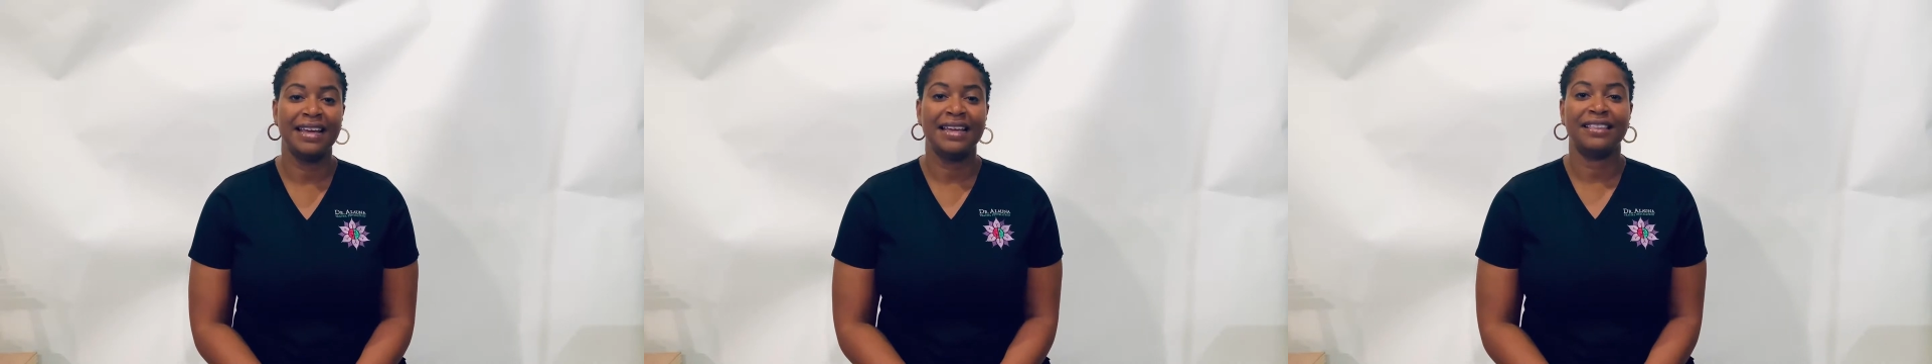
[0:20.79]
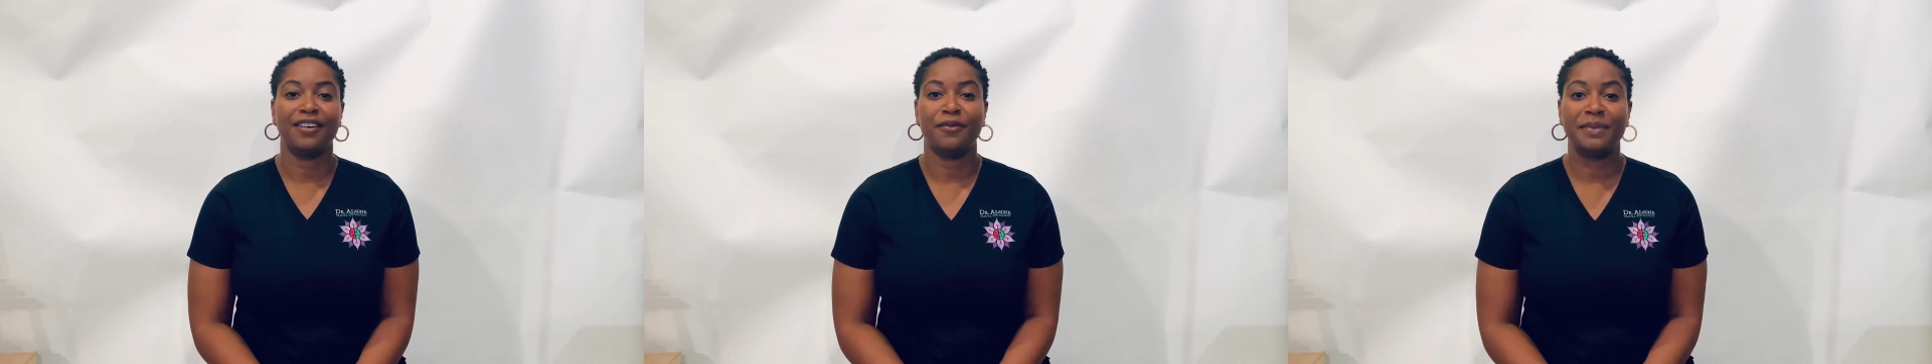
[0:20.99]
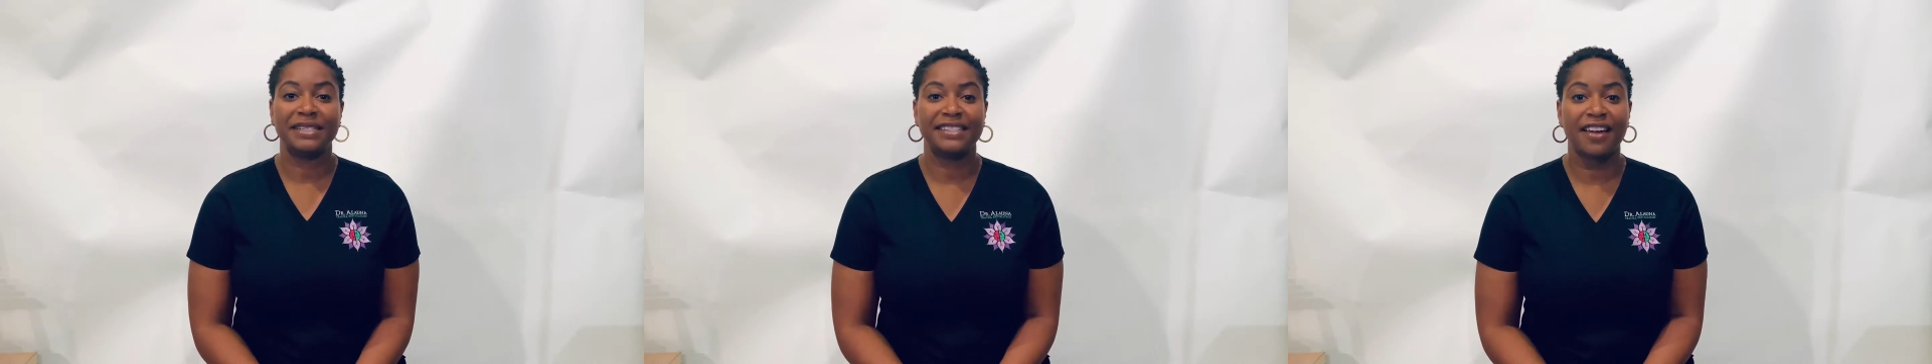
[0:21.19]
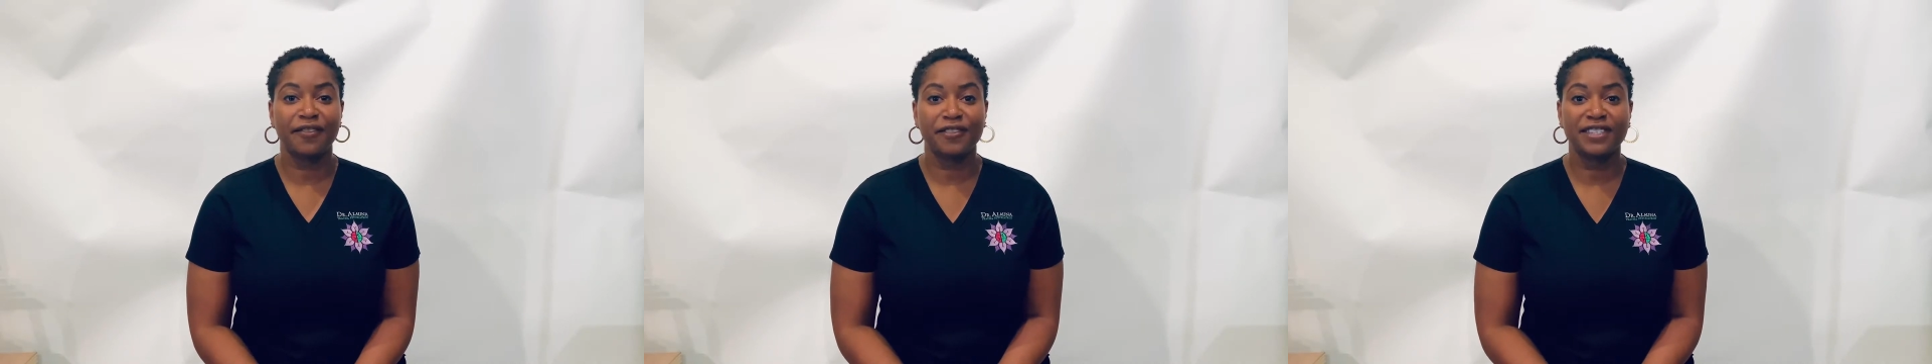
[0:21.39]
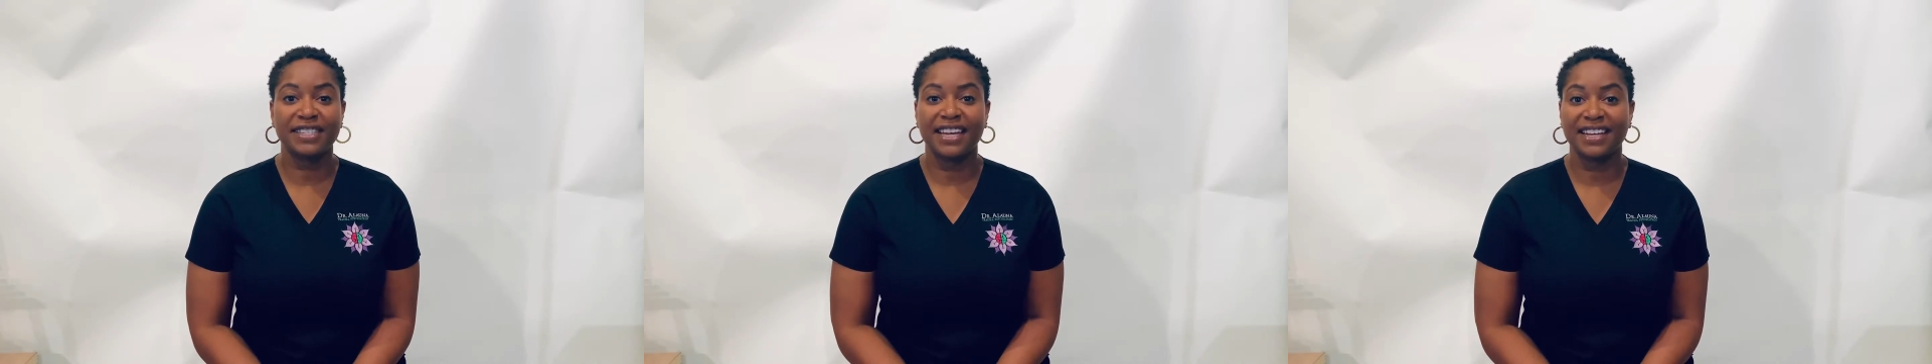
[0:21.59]
There have been several
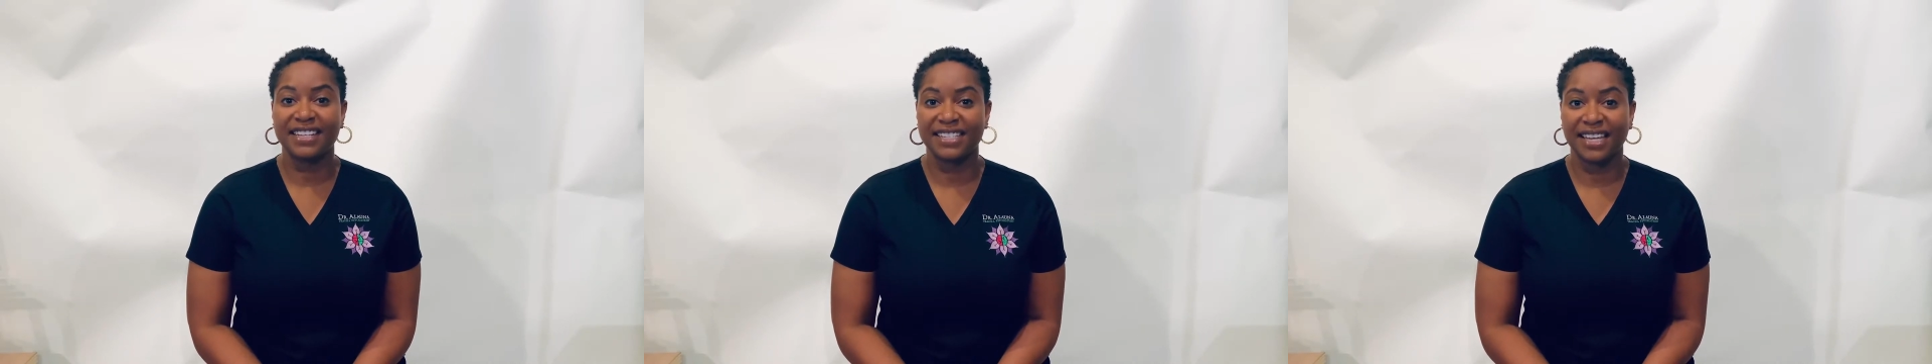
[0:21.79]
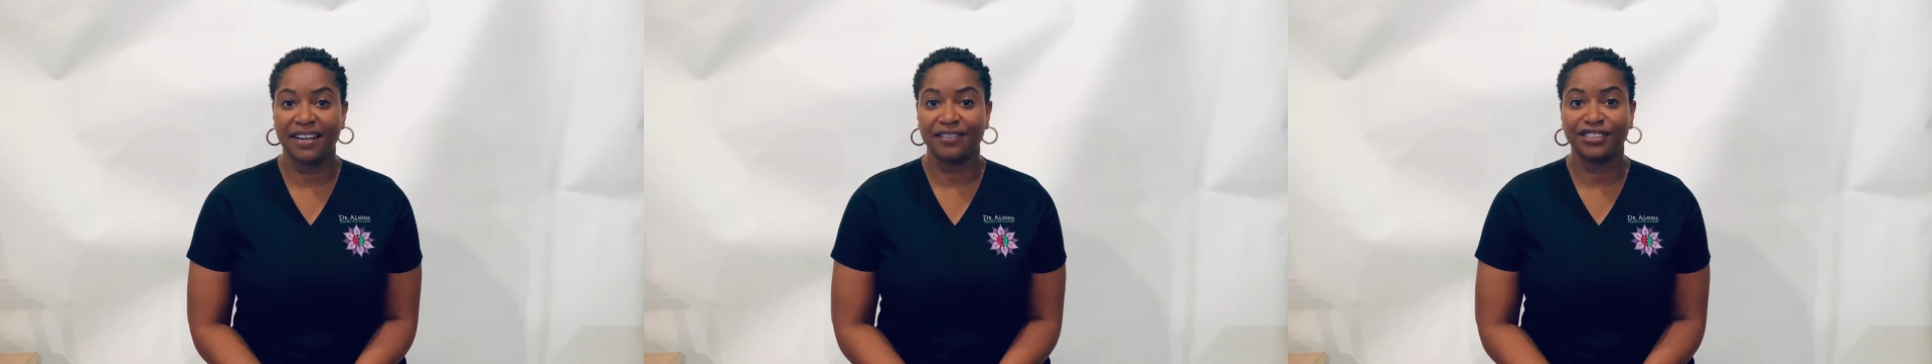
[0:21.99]
studies that have